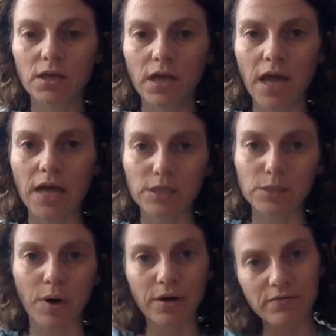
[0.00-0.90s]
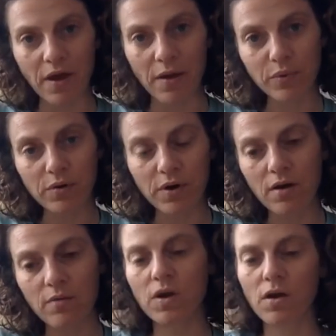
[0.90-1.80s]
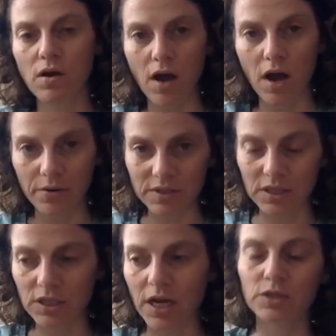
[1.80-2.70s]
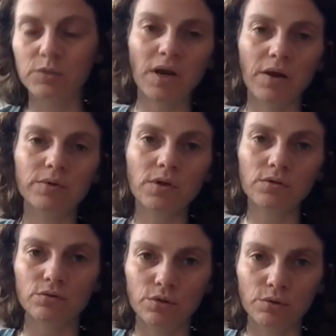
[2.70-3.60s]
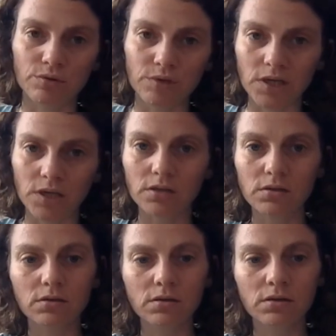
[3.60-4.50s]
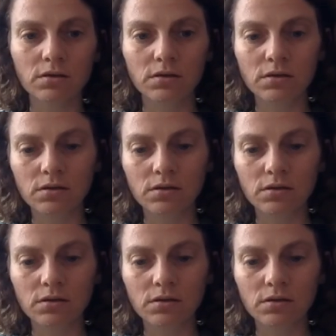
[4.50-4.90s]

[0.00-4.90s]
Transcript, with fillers: And as part of that program, I was teaching adults, but I was also tutoring. Mm-hmm.